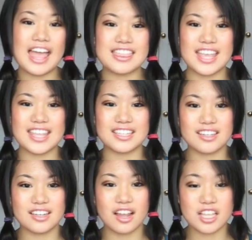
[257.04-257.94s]
And
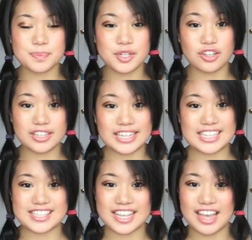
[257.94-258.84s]
then last but not
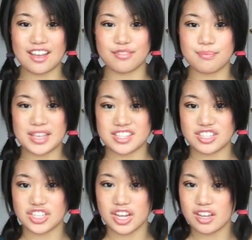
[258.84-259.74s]
least they have
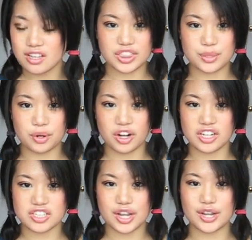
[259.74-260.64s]
Messenger with the
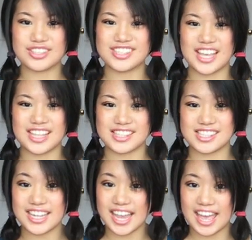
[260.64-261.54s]
product code
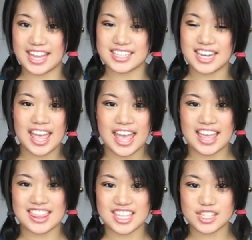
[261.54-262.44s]
ZCN
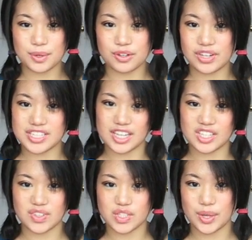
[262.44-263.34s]
and this one
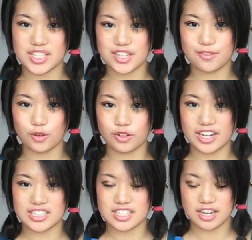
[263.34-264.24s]
retails for
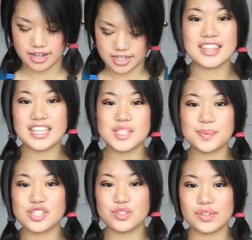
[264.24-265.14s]
$24.99. This
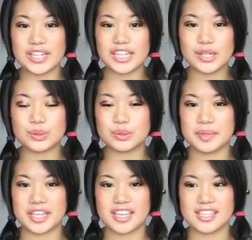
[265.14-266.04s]
one's really cool
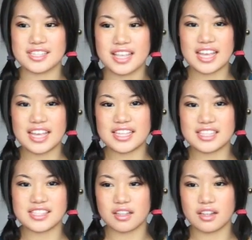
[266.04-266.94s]
because
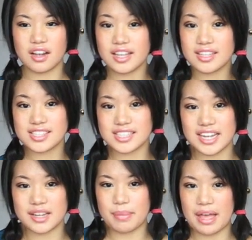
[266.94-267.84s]
it's like a
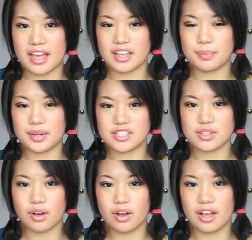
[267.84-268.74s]
sling bag but it's
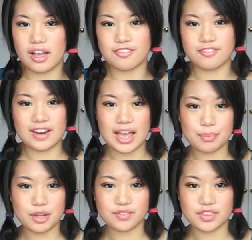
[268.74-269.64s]
got a
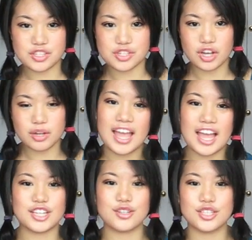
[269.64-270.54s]
flap over the top
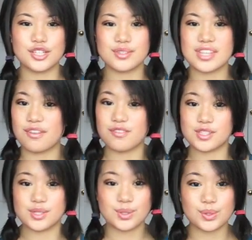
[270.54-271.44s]
and you could use that for
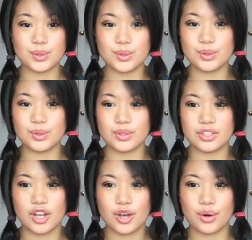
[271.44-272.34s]

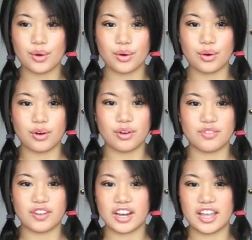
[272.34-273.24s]
school or
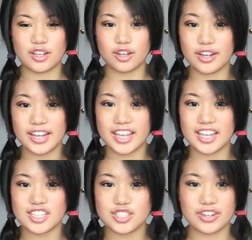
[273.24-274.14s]
for like
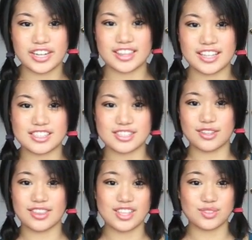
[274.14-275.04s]
college or anything
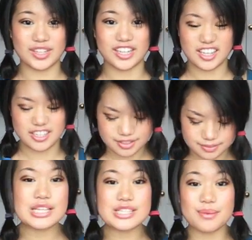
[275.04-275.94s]
so that's really good.
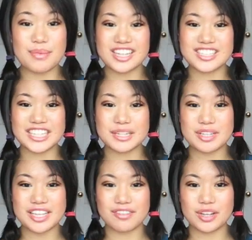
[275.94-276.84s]
So I'm actually going to
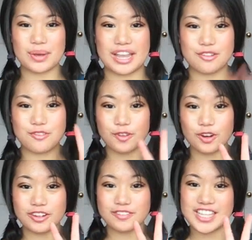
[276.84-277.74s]
be giving away
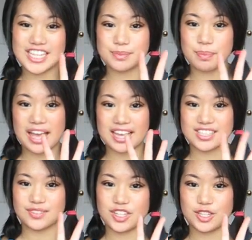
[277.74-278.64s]
four of these
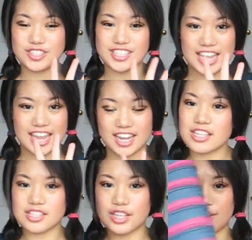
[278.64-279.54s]
bags for you today.
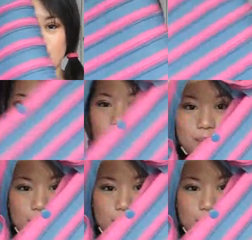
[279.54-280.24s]
So you've got the Go